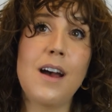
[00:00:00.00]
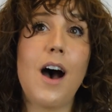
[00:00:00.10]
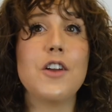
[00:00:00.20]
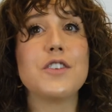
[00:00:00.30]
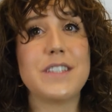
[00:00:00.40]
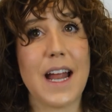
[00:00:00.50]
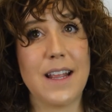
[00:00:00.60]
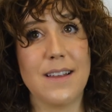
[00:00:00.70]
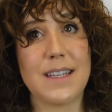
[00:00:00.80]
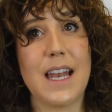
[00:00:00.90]

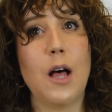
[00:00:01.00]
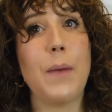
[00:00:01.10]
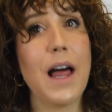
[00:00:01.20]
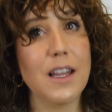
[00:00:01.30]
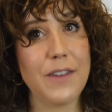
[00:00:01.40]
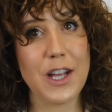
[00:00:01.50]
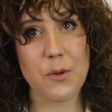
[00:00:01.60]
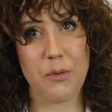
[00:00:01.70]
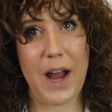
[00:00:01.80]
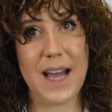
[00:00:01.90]
Understanding this can help elevate your
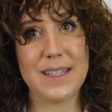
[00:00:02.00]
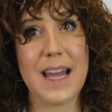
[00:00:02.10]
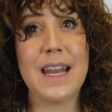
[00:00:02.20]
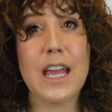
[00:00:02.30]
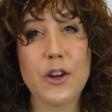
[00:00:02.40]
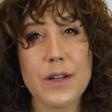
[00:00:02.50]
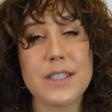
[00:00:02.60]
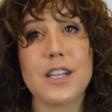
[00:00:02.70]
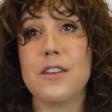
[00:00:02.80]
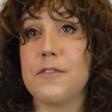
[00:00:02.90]
brand and increase
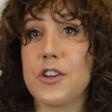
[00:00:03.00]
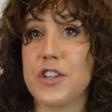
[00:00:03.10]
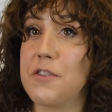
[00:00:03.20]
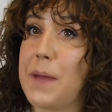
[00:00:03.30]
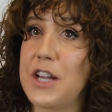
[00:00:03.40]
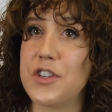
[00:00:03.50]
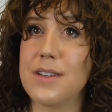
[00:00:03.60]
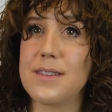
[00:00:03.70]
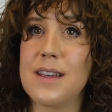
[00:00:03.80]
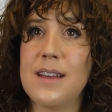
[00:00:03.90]
the conversion of
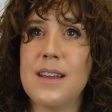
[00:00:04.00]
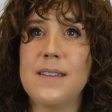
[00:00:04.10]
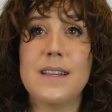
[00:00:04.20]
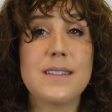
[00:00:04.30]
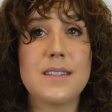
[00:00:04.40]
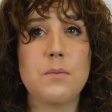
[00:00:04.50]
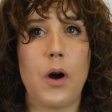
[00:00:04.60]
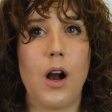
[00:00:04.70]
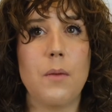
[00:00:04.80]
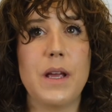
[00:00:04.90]
patients. This is in
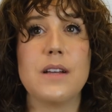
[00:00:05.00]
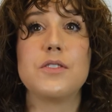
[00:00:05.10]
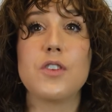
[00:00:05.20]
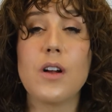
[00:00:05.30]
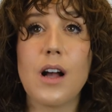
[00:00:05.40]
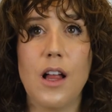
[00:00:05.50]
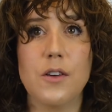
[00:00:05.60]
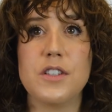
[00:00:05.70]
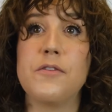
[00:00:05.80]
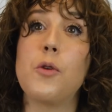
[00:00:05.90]
part because certain
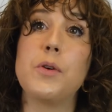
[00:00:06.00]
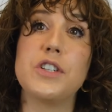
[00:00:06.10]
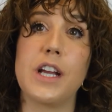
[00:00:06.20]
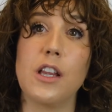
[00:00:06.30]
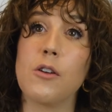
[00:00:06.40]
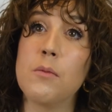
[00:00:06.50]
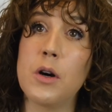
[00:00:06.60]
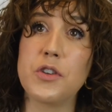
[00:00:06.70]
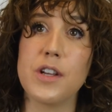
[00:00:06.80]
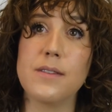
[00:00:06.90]
colors evoke particular
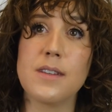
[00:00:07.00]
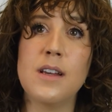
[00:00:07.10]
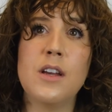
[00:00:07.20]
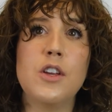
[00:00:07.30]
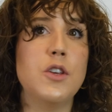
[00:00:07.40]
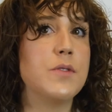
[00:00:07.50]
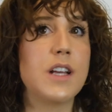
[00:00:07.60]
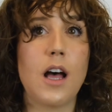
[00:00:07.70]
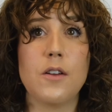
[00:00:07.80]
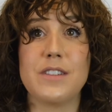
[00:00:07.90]
emotions. Using
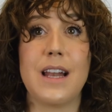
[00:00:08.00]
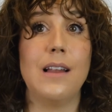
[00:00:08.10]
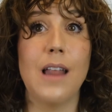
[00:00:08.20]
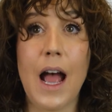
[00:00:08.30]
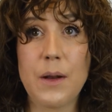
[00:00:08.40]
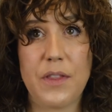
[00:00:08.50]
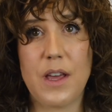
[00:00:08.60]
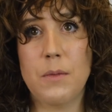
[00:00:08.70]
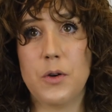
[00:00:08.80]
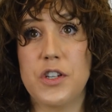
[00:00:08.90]
colors that align with the
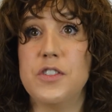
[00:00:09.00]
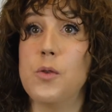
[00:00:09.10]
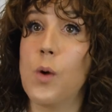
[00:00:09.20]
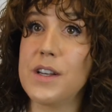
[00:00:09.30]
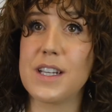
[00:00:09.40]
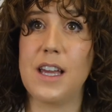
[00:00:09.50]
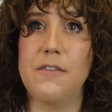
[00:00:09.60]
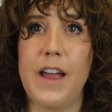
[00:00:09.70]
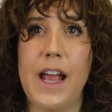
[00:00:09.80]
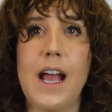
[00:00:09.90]
emotions you want to
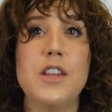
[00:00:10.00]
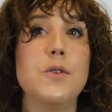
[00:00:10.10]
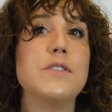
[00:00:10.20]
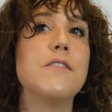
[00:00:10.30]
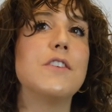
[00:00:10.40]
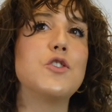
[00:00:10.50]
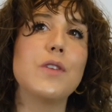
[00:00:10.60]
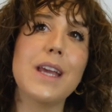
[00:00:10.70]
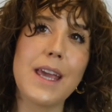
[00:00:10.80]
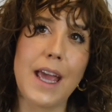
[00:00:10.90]
convey and using
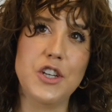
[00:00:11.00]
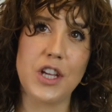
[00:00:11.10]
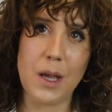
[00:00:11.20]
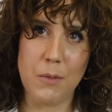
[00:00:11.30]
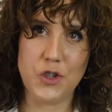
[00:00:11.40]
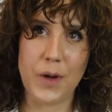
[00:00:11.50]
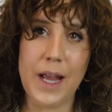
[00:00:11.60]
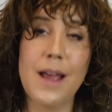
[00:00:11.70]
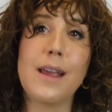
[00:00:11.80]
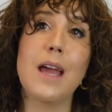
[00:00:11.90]
visually engaging
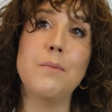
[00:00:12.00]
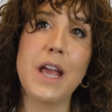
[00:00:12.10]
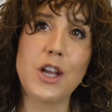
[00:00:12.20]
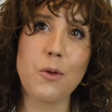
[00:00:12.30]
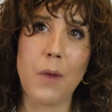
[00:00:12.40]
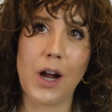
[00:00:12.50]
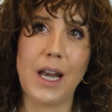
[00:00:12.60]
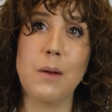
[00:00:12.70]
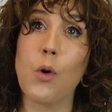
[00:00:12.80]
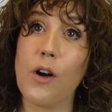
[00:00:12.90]
imagery can make your
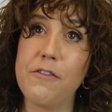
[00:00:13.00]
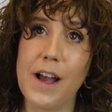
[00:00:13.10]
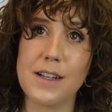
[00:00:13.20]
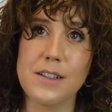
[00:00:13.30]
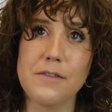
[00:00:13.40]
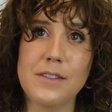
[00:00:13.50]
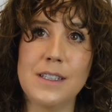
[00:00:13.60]
marketing more effective.